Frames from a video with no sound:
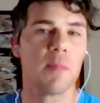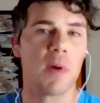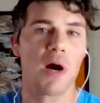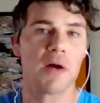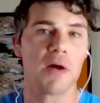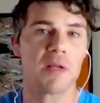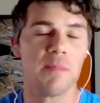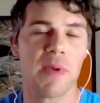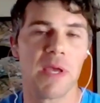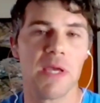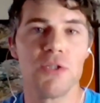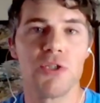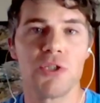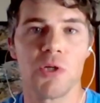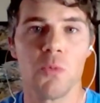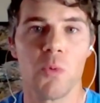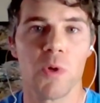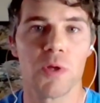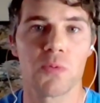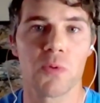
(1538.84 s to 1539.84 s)

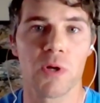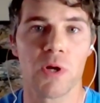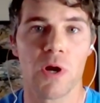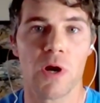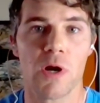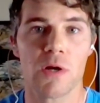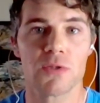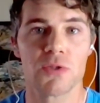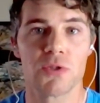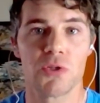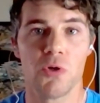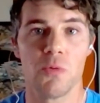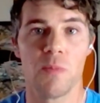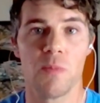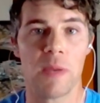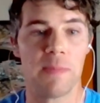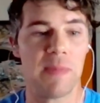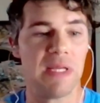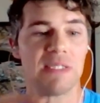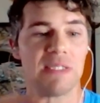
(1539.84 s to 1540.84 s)
automation with regards to
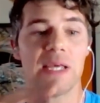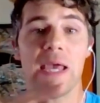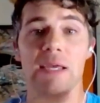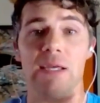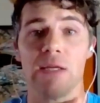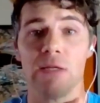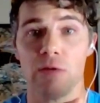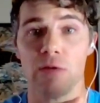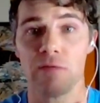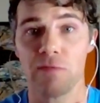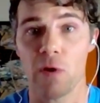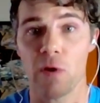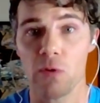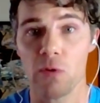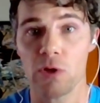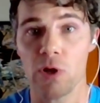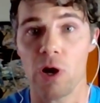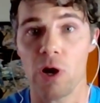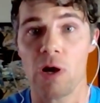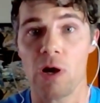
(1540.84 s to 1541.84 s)
maybe taking the phone
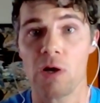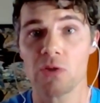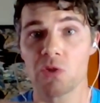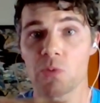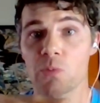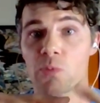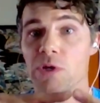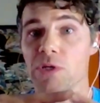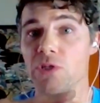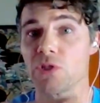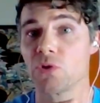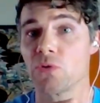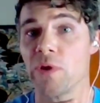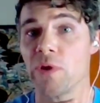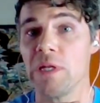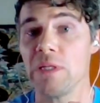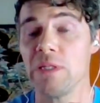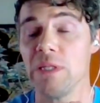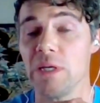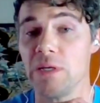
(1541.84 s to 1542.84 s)
calls, pre
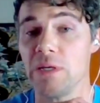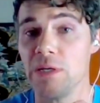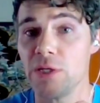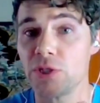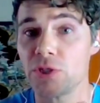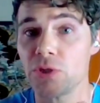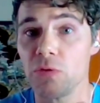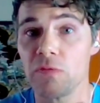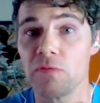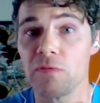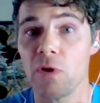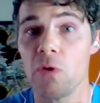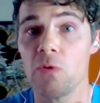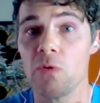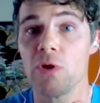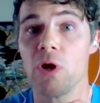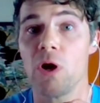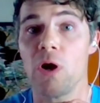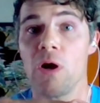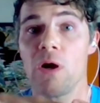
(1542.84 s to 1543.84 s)
screening the initial
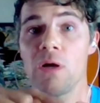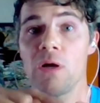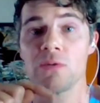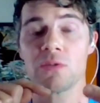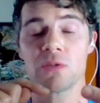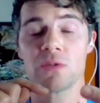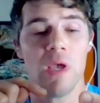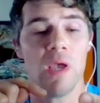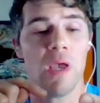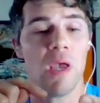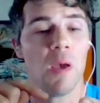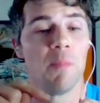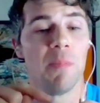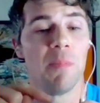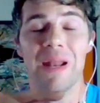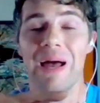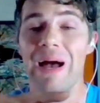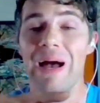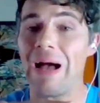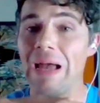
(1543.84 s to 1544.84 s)
phone calls,
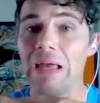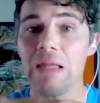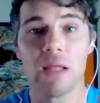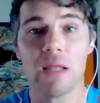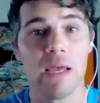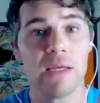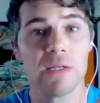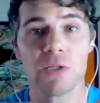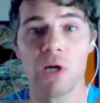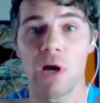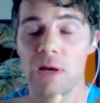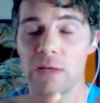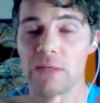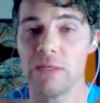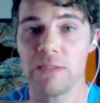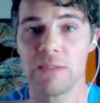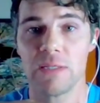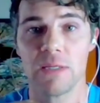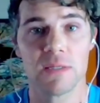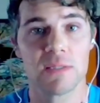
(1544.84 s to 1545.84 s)
but I like
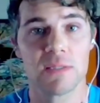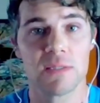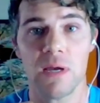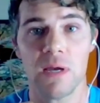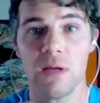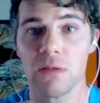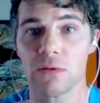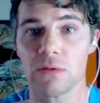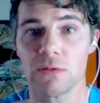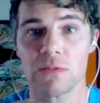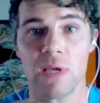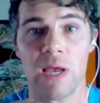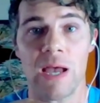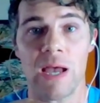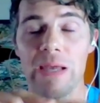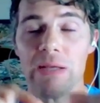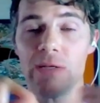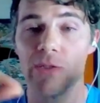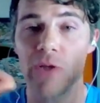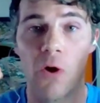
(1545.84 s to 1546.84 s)
talking to the sellers.
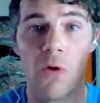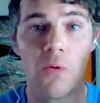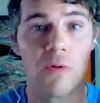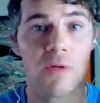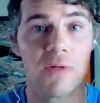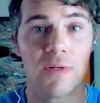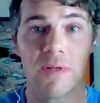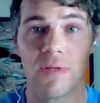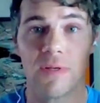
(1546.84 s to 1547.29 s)
I don't